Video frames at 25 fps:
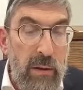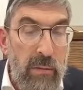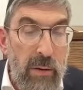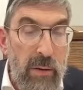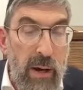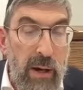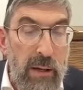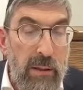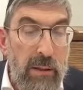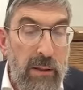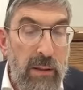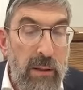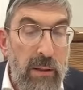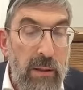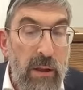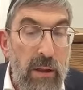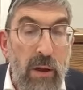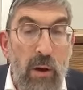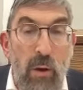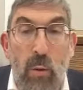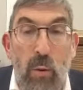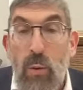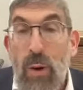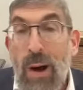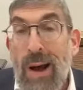right?
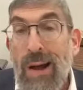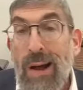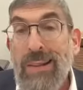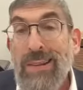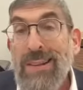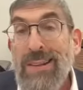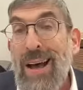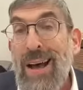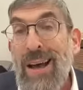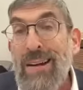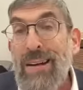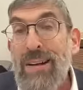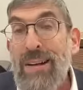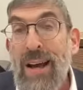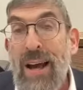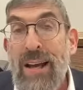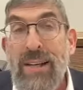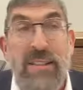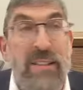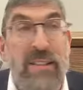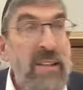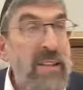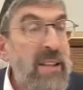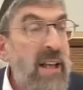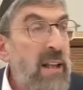Our Tana
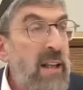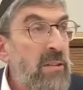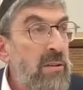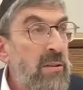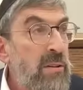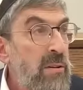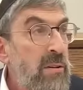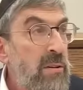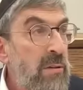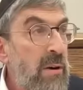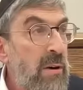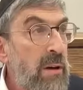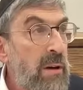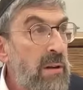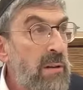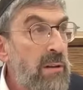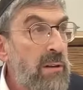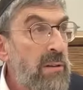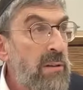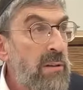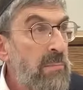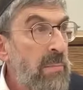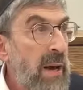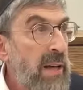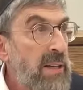guys did not learn
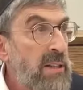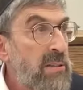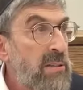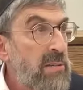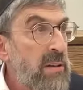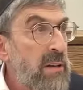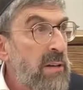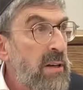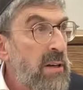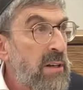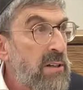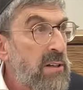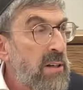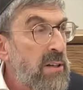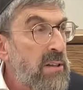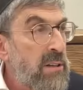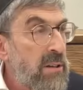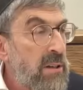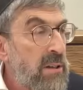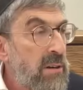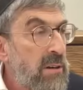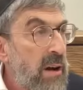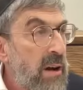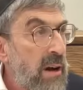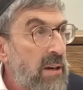Maisa, it's just
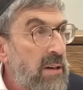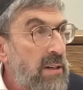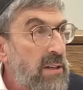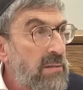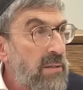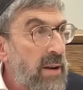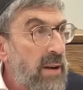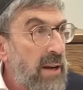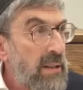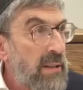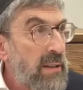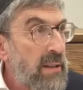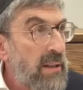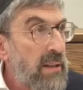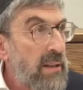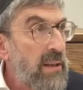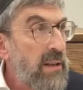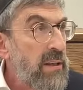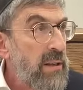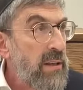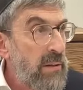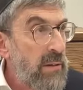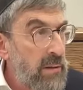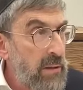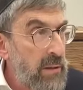on Yerakos, right?
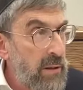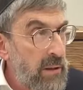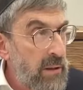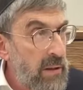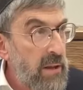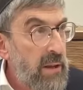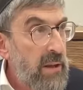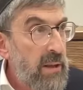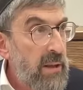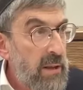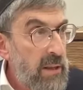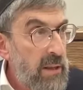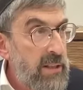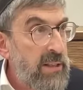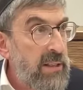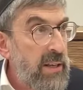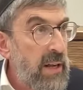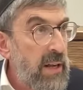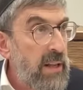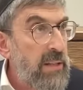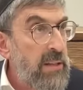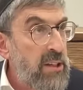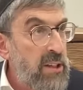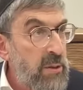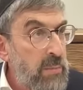It
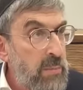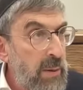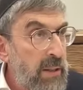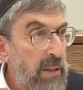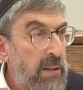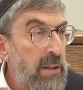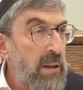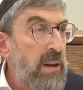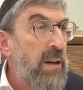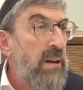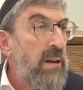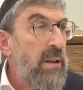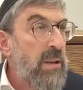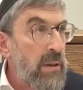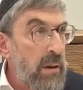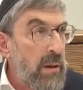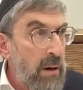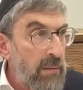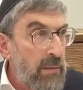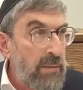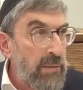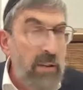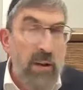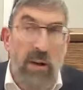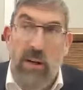said Shemitah
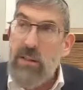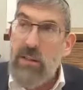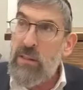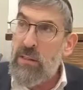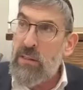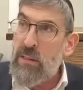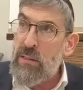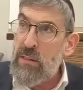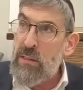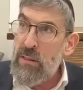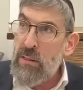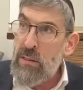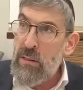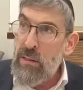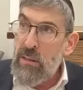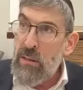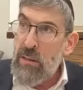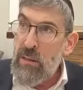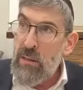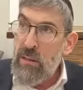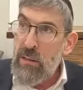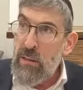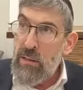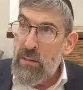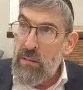Yoivlois,
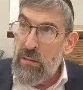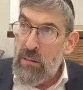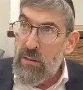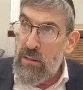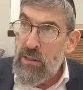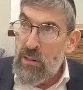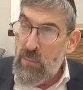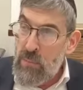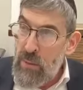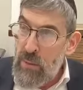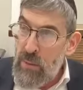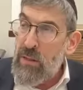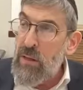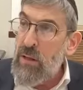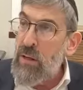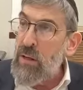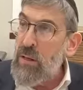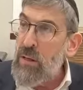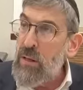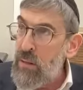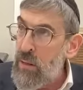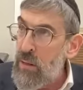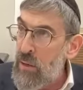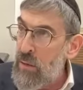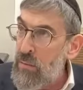
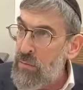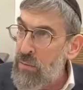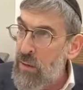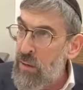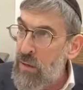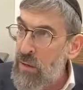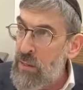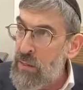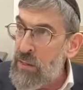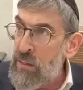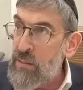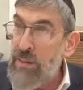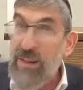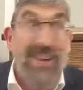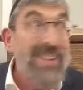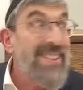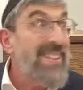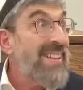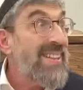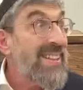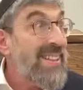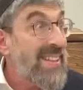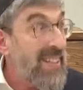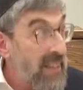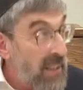
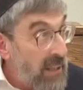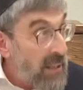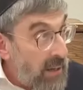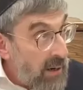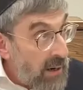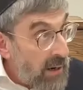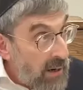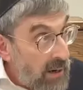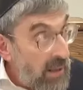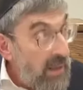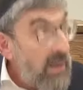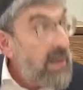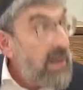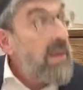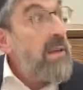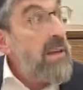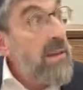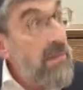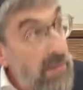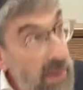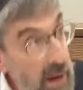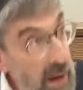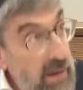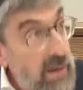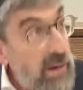Nitiya
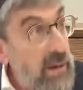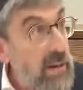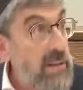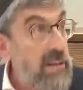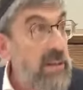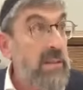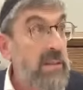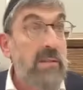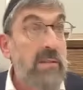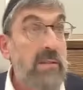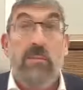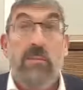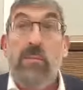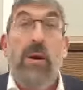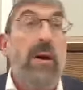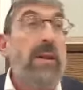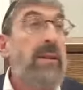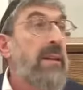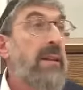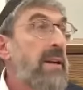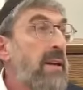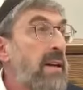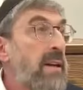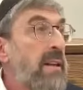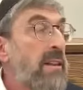Yerakos. Why
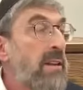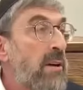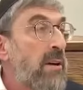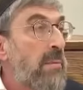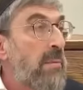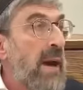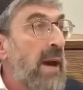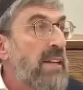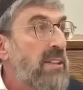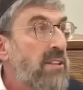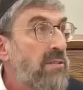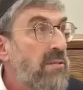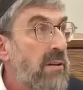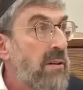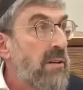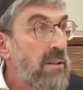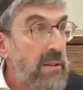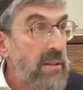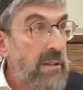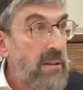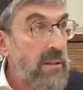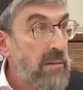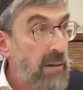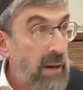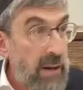didn't it learn
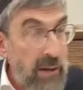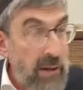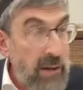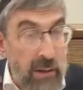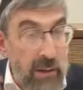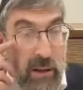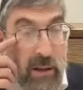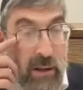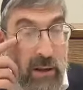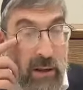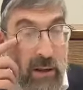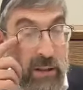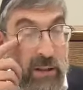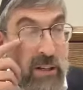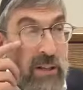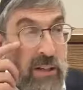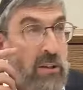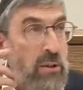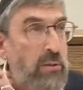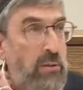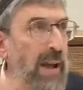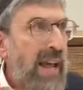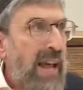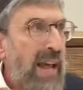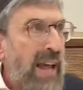Maisrois? Right? It's
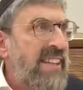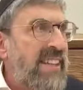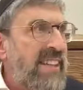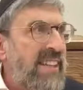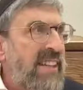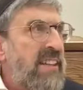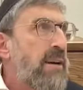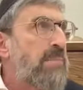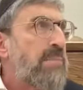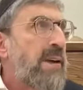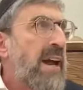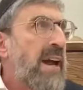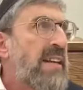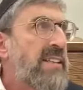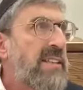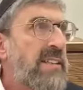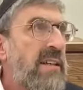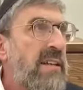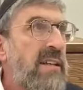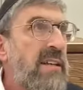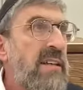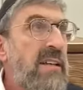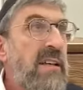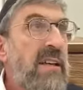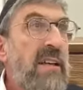contrasting to the
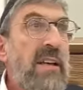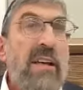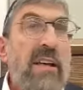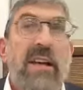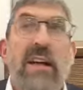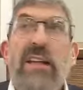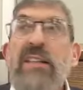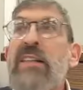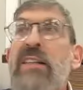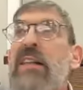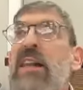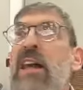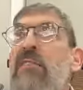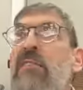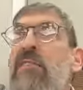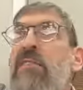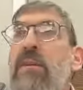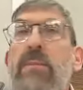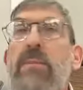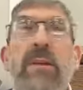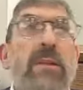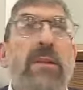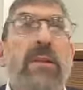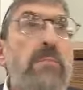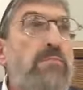Brisa. Because
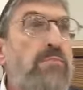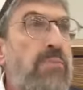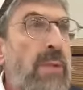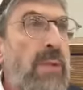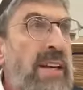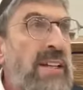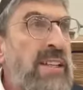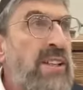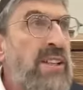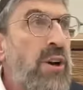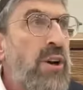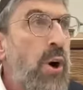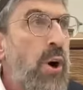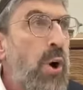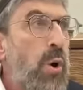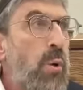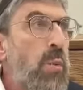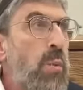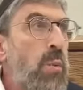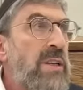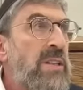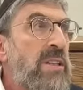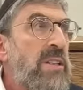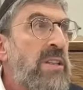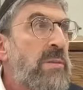inevitably, the Brisa
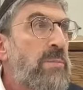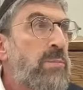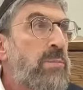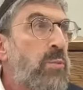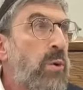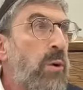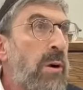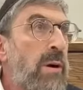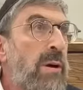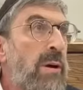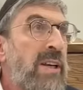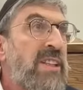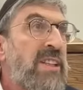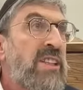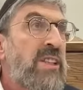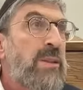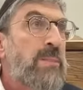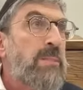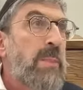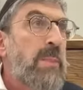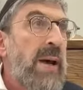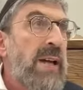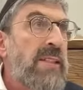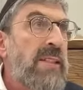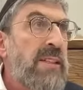always is more
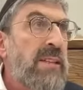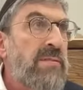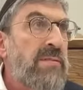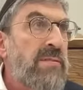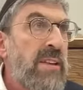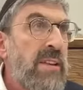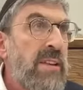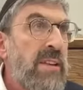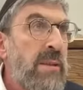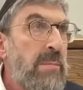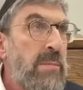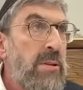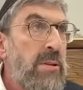expansive than the